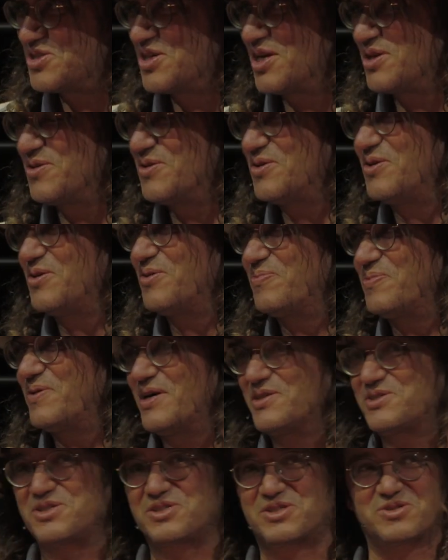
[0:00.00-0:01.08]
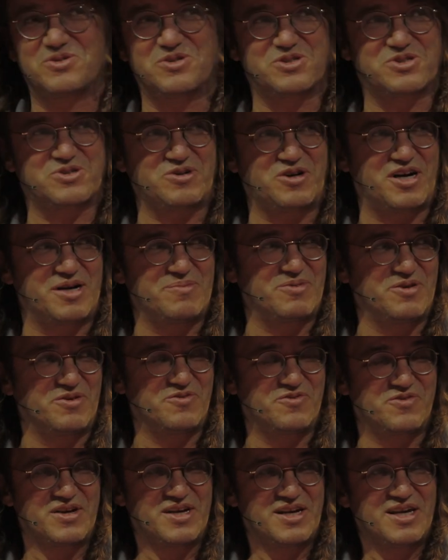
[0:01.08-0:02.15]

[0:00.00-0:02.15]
general process you describe of